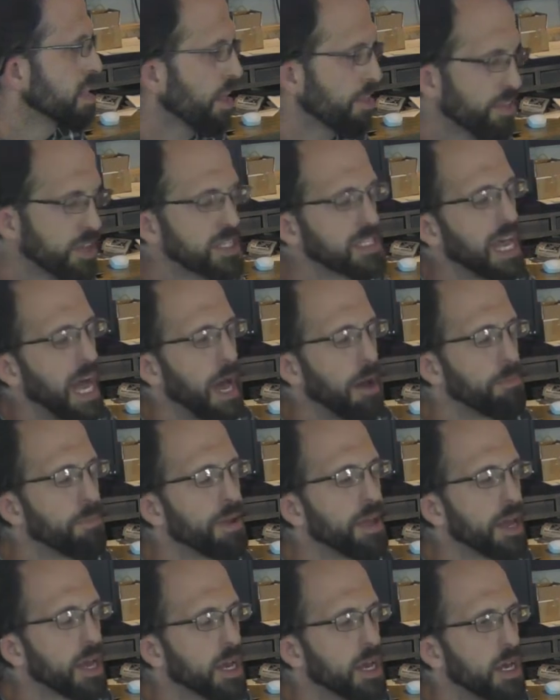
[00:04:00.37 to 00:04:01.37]
nothing's
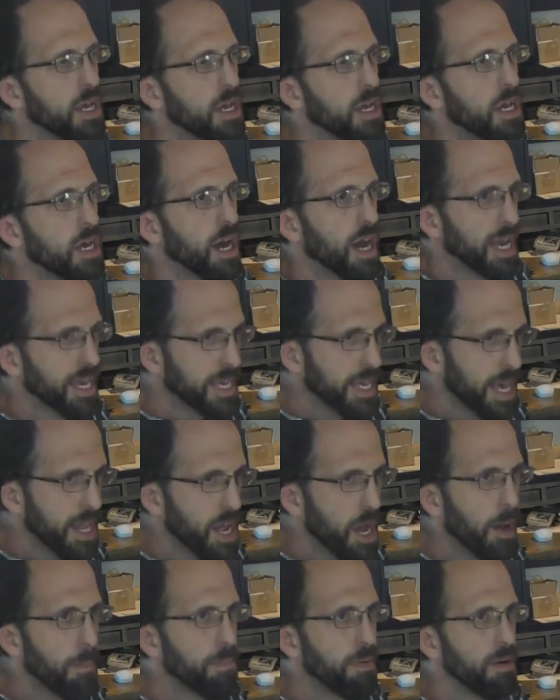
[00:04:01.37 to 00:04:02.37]
happening. I get
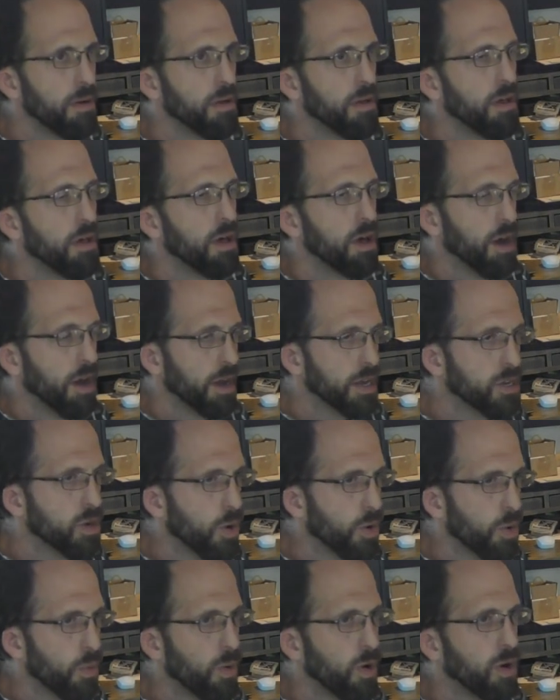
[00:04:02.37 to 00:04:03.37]
up, I
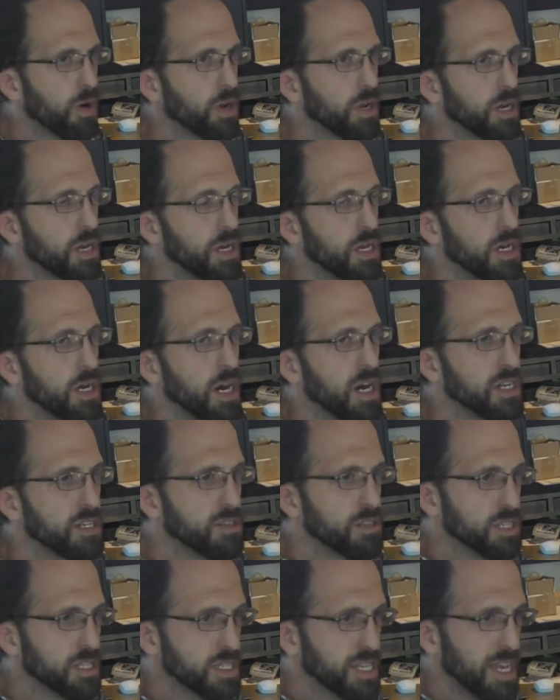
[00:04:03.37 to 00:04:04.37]
go to work, I do
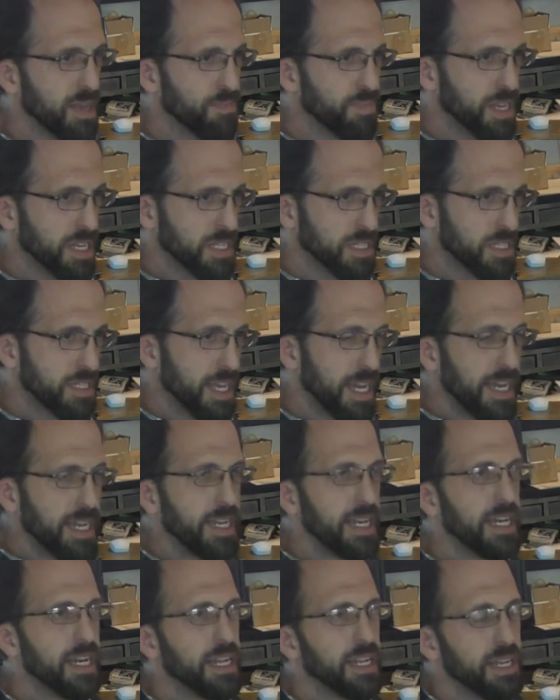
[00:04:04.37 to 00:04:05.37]
the same thing
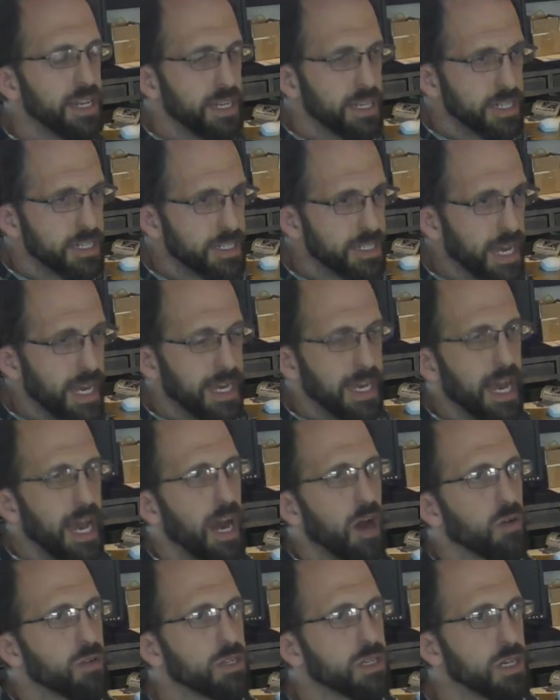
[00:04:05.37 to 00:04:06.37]
day in, day
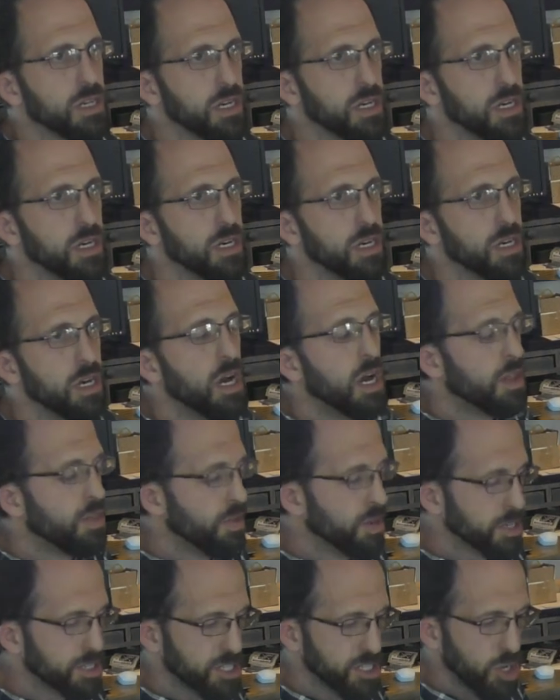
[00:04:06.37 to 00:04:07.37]
out.
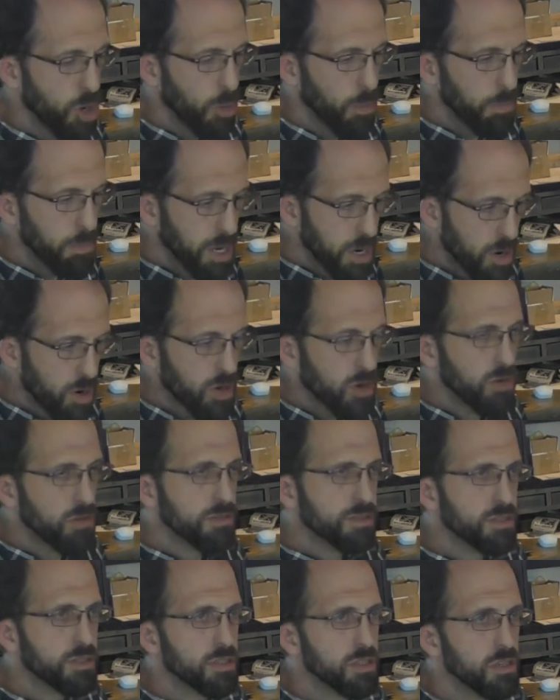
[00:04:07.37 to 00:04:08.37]
There's no
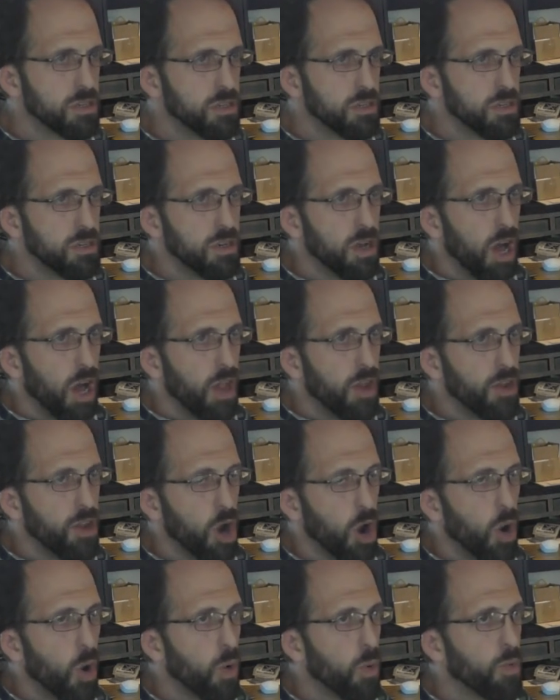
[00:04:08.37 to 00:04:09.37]
miracles,
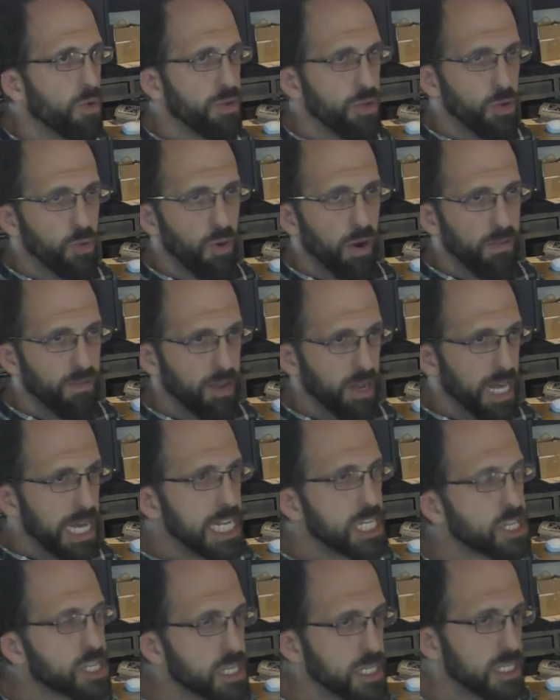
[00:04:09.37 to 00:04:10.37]
no new
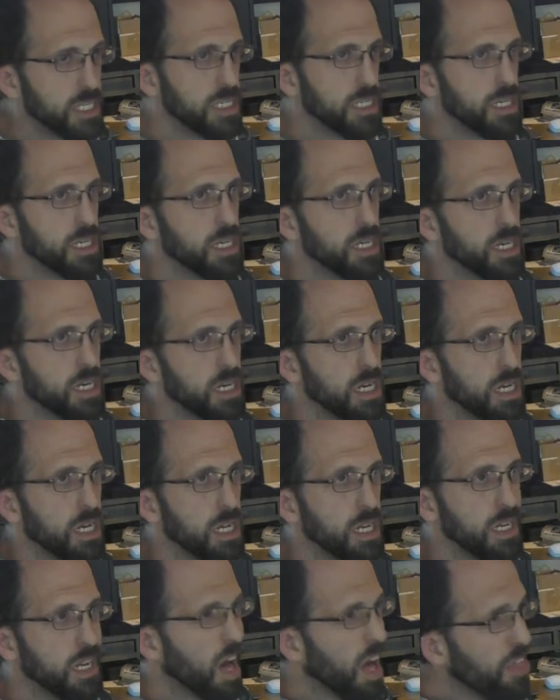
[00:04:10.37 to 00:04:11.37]
revelation,
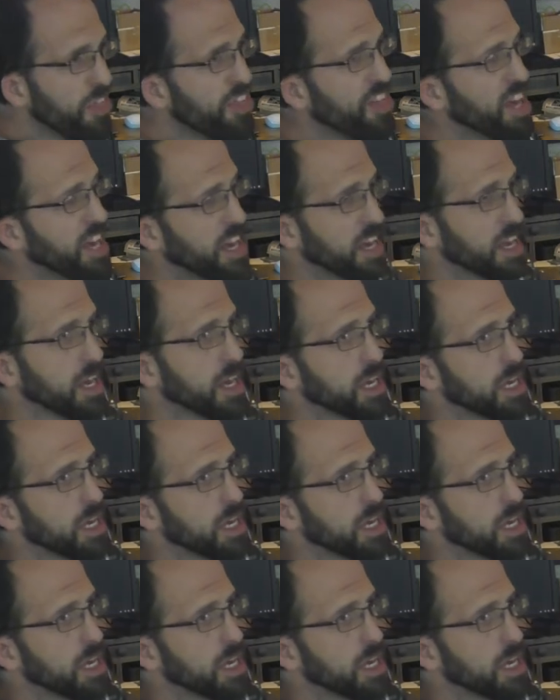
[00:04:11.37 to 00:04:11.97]
nothing.